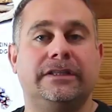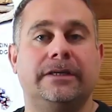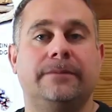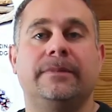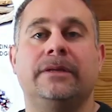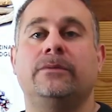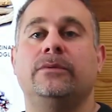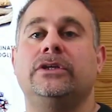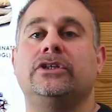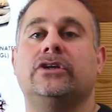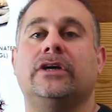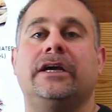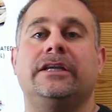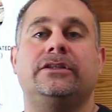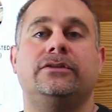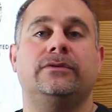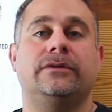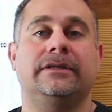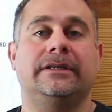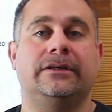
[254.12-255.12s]
them and we try
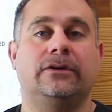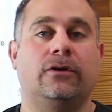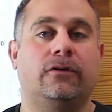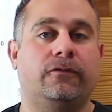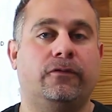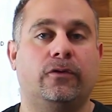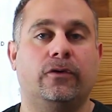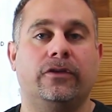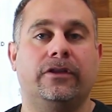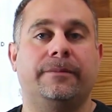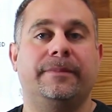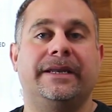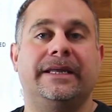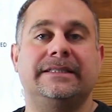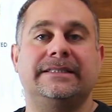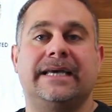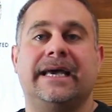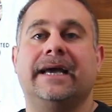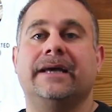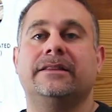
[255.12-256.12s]
to go for them and
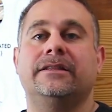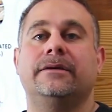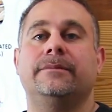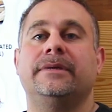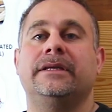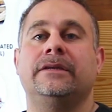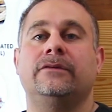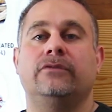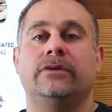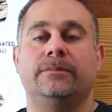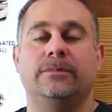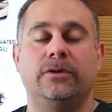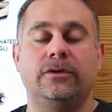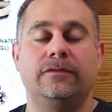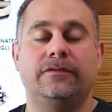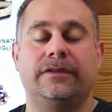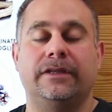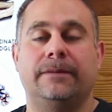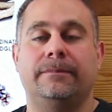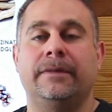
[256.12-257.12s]
attack them and
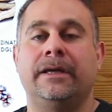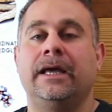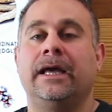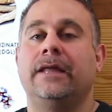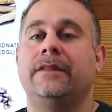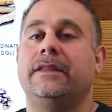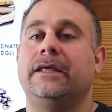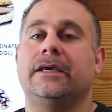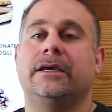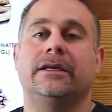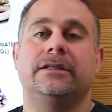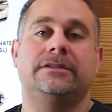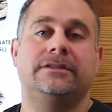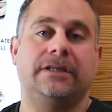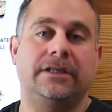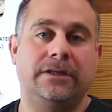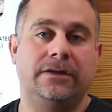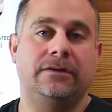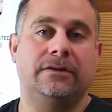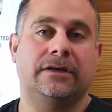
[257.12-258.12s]
remove them, they
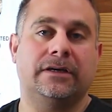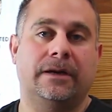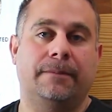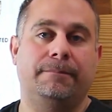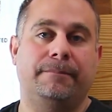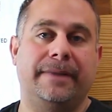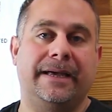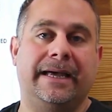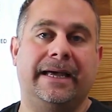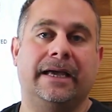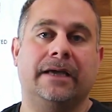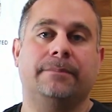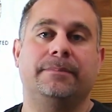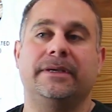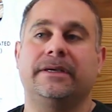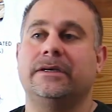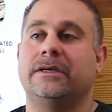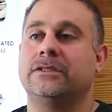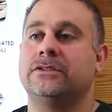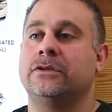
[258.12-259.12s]
continue to come back
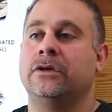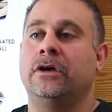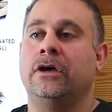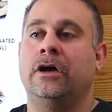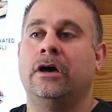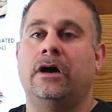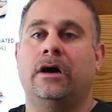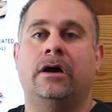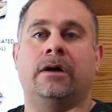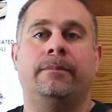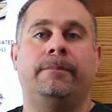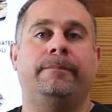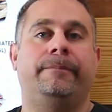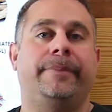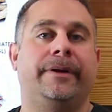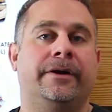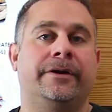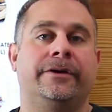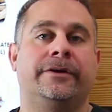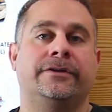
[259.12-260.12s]
because our
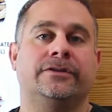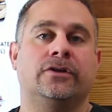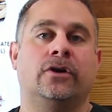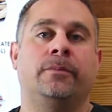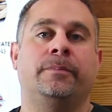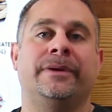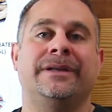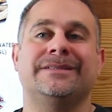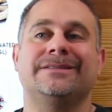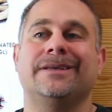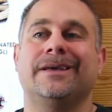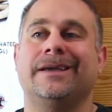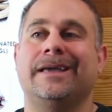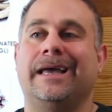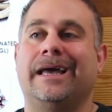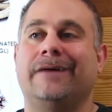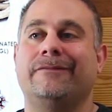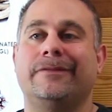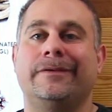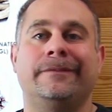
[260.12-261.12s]
barrier is open. It's like
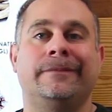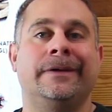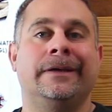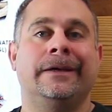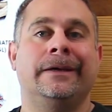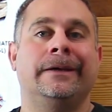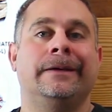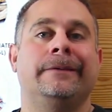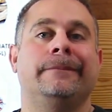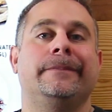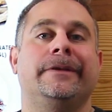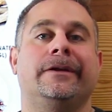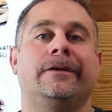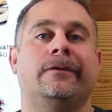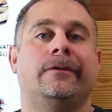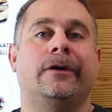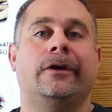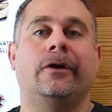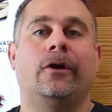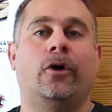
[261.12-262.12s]
having,
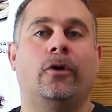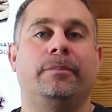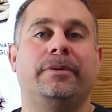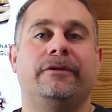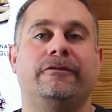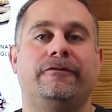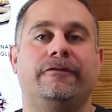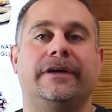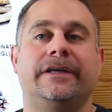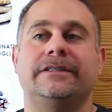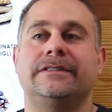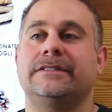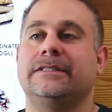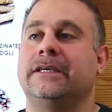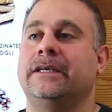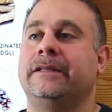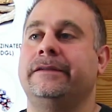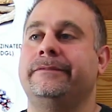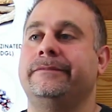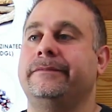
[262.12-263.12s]
an open fence
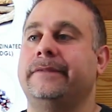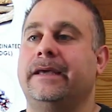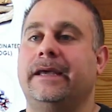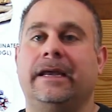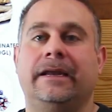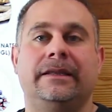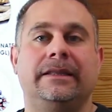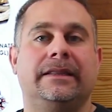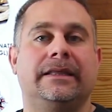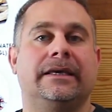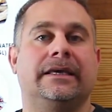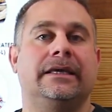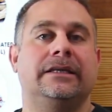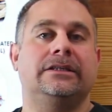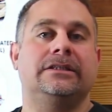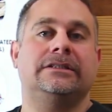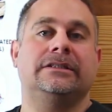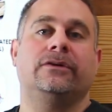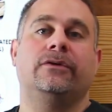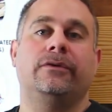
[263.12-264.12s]
and anything can
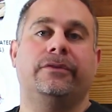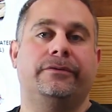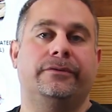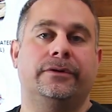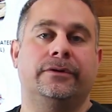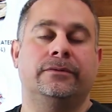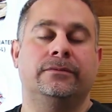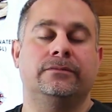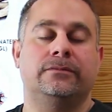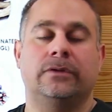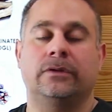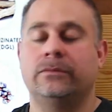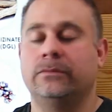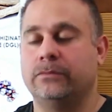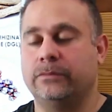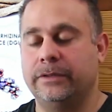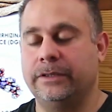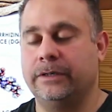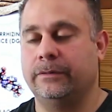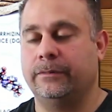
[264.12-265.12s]
just go through. Well,
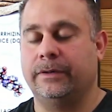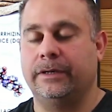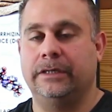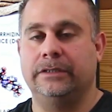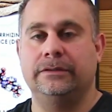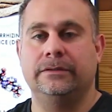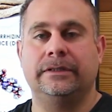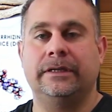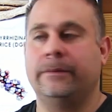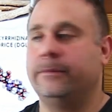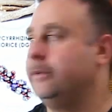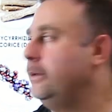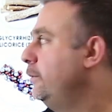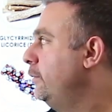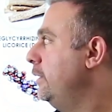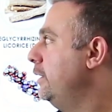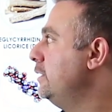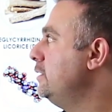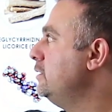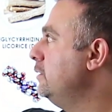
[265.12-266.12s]
we don't want to do that. We
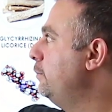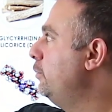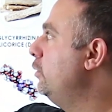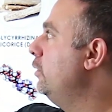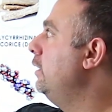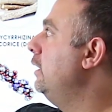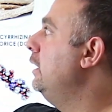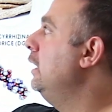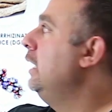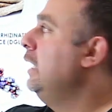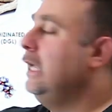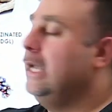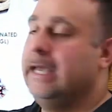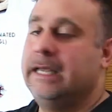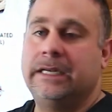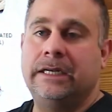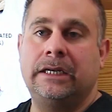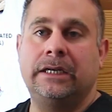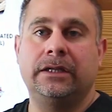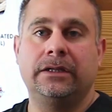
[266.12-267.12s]
want to support it,
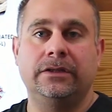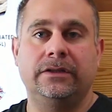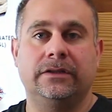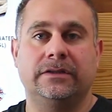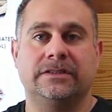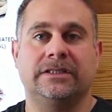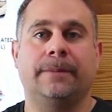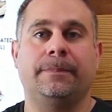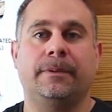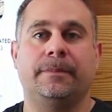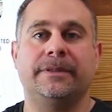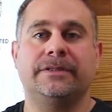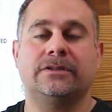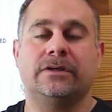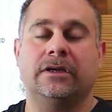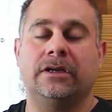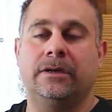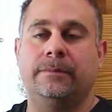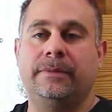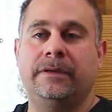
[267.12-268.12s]
and the supplements
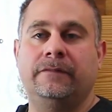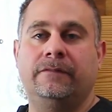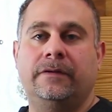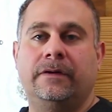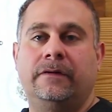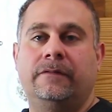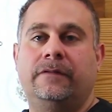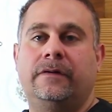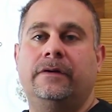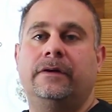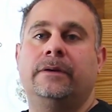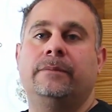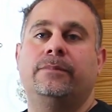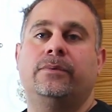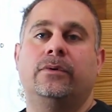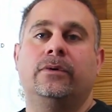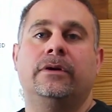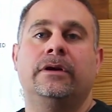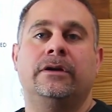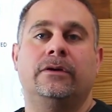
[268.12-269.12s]
are going to be very, very
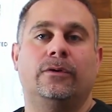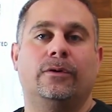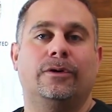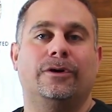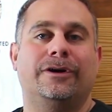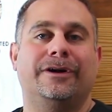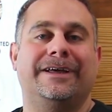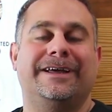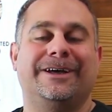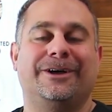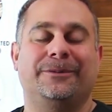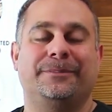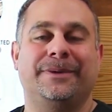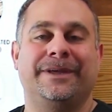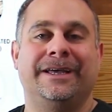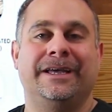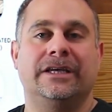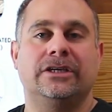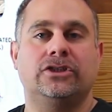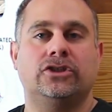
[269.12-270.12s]
important in order to help
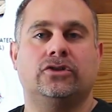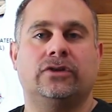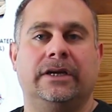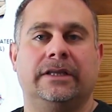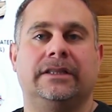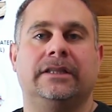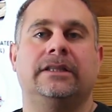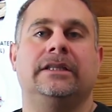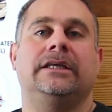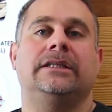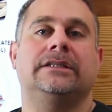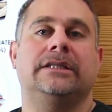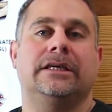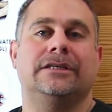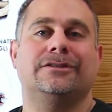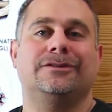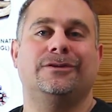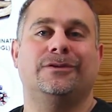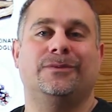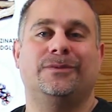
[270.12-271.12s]
strengthen the
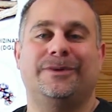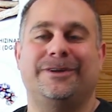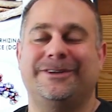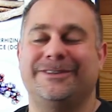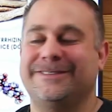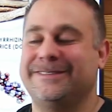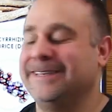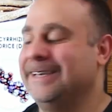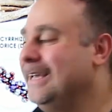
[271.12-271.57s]
intestinal walls.